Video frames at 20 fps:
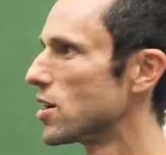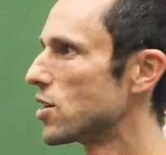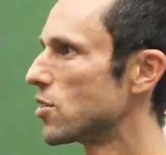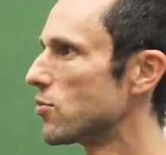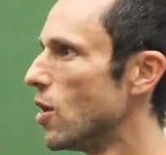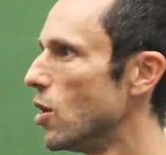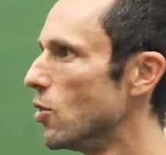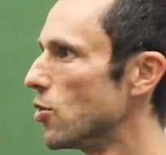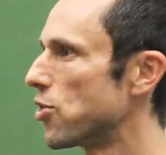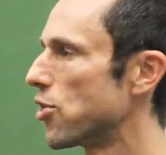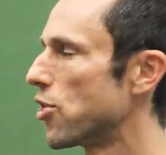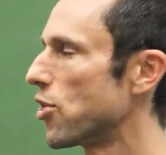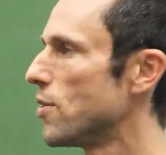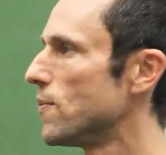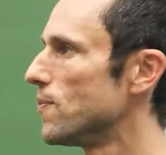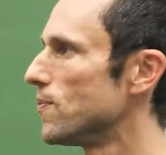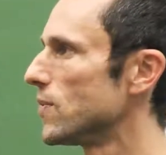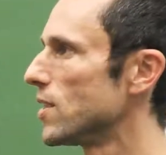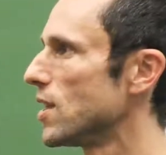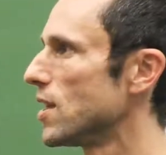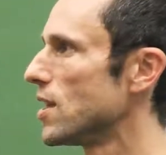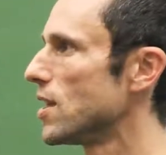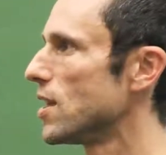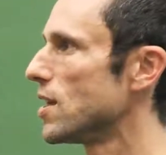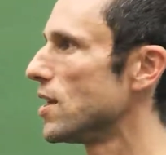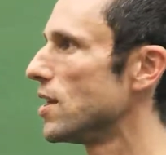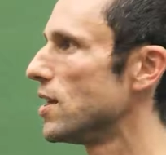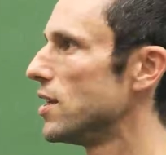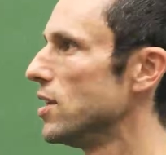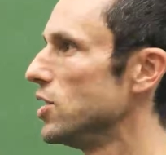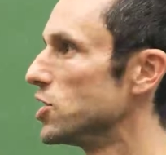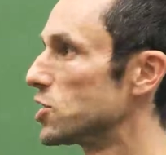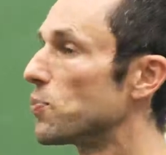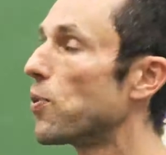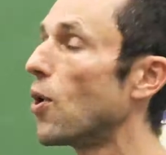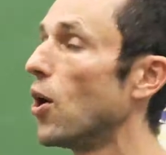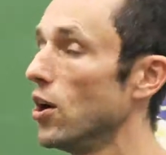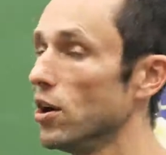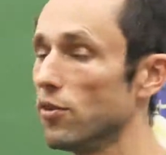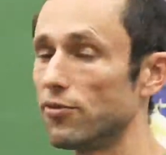Growth is
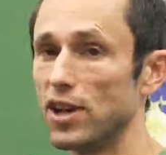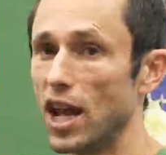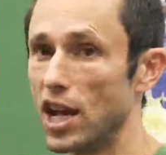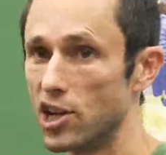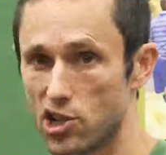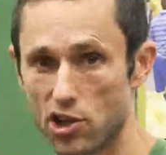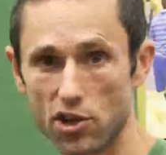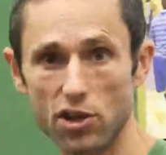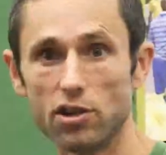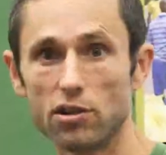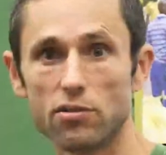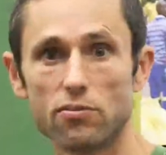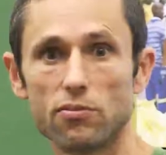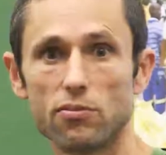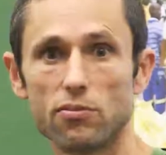part of nature,